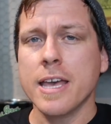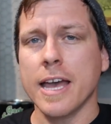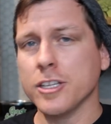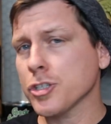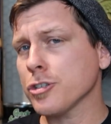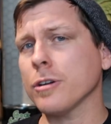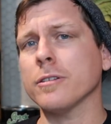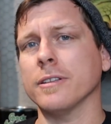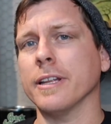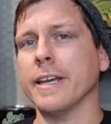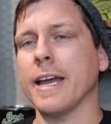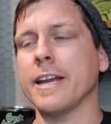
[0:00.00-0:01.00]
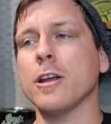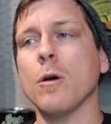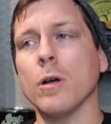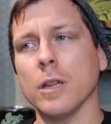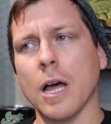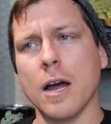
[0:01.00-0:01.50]
And certainly, I
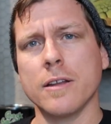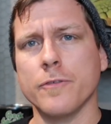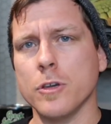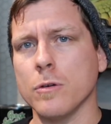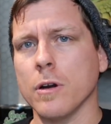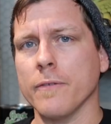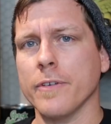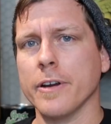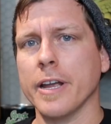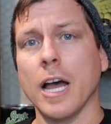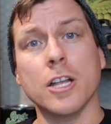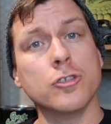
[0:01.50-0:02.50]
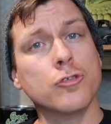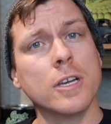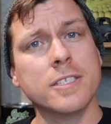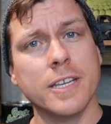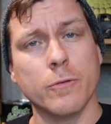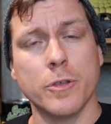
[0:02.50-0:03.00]
know a lot of you are very
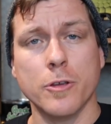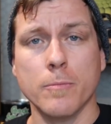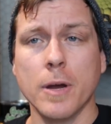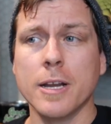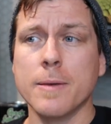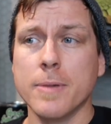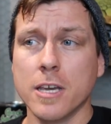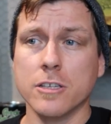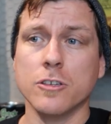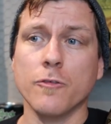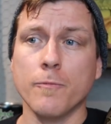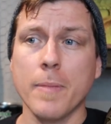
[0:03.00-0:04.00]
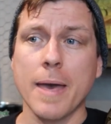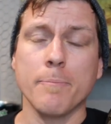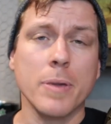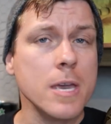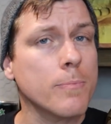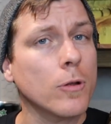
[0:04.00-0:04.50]
untrusting with your money because you've
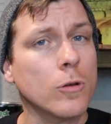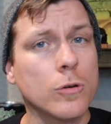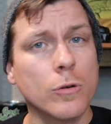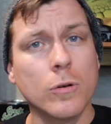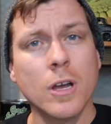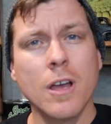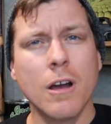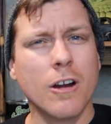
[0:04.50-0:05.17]
met people who